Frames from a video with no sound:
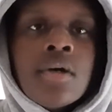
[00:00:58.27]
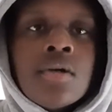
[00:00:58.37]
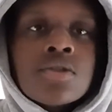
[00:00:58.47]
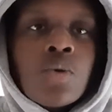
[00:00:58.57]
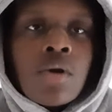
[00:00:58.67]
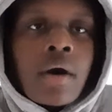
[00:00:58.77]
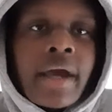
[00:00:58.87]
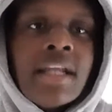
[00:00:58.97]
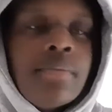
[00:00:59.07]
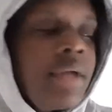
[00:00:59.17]
so we're not
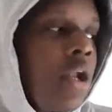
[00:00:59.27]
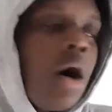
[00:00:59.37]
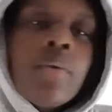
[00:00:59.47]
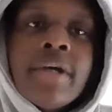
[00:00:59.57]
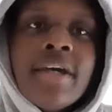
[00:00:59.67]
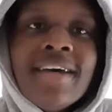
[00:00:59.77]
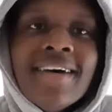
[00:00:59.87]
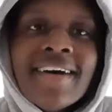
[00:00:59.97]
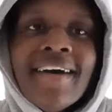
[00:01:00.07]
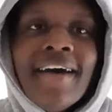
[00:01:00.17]
getting him then, are we?
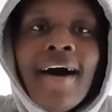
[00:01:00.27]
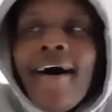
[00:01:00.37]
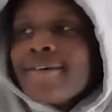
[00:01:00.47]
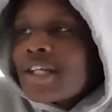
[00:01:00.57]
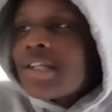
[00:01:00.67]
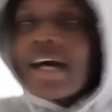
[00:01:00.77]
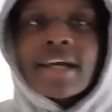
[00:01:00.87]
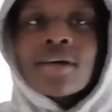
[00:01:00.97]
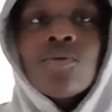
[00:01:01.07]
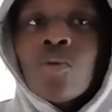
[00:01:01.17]
I was just
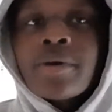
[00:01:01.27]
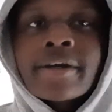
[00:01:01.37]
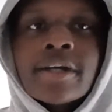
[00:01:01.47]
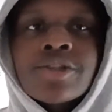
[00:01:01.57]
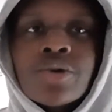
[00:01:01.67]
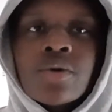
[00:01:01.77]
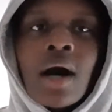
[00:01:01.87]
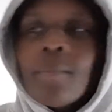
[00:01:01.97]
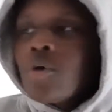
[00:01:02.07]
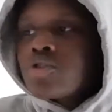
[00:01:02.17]
like, what are we gonna do?
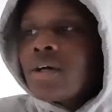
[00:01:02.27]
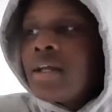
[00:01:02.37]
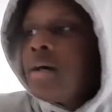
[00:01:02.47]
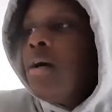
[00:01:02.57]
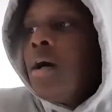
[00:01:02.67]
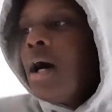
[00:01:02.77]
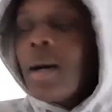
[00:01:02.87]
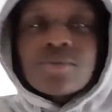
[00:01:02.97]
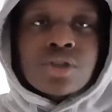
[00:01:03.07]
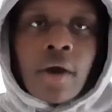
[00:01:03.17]

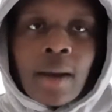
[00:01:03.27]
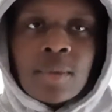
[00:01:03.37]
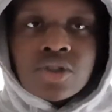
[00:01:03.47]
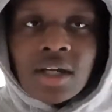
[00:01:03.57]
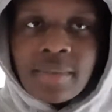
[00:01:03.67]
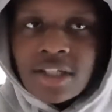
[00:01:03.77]
I'm sorry, I'm not trying to be